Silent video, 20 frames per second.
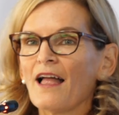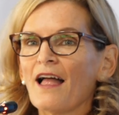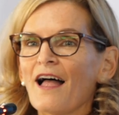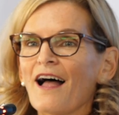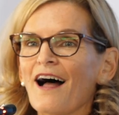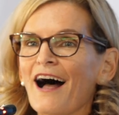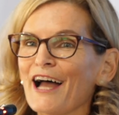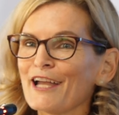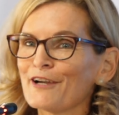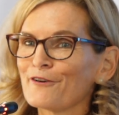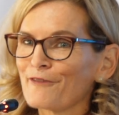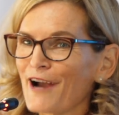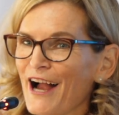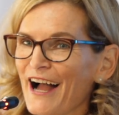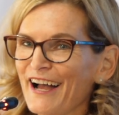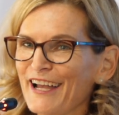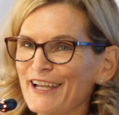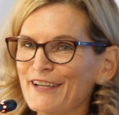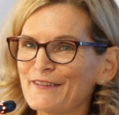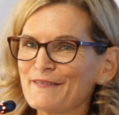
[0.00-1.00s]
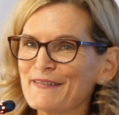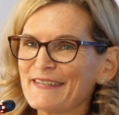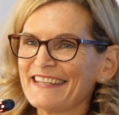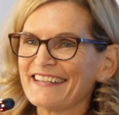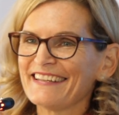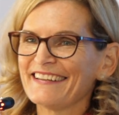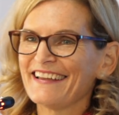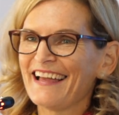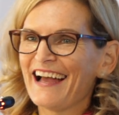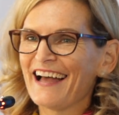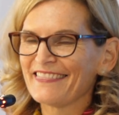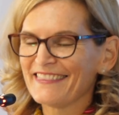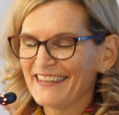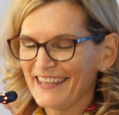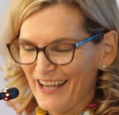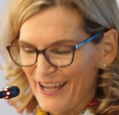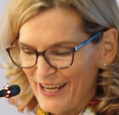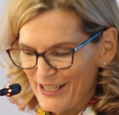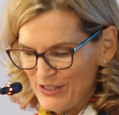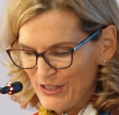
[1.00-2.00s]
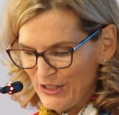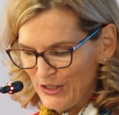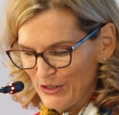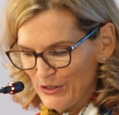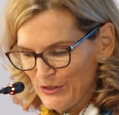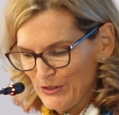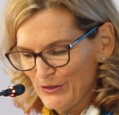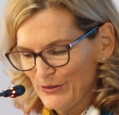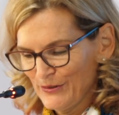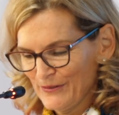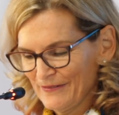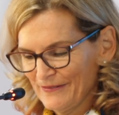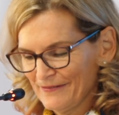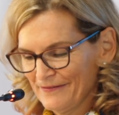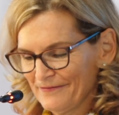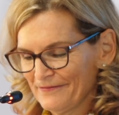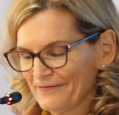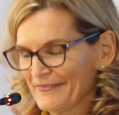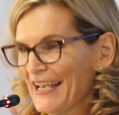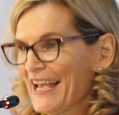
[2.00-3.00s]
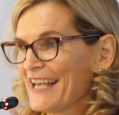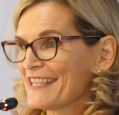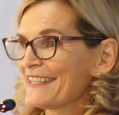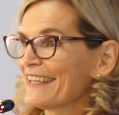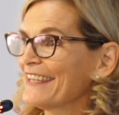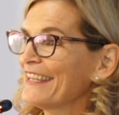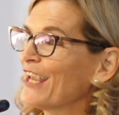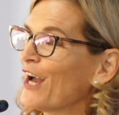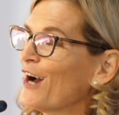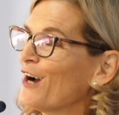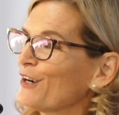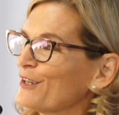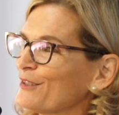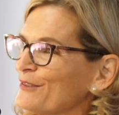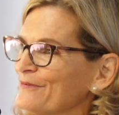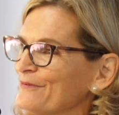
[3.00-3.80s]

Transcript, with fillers: I arrived at the I T U as a young